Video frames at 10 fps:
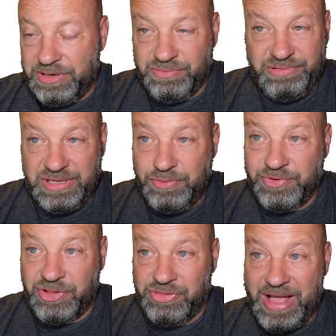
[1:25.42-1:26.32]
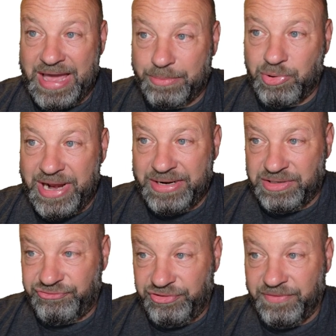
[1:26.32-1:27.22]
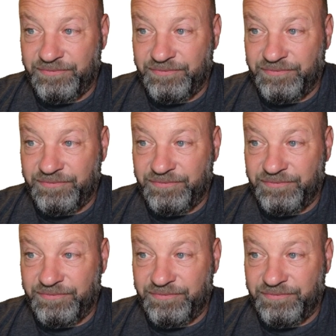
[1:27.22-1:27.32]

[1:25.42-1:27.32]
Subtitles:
this. We've seen it with a lot of brands this year.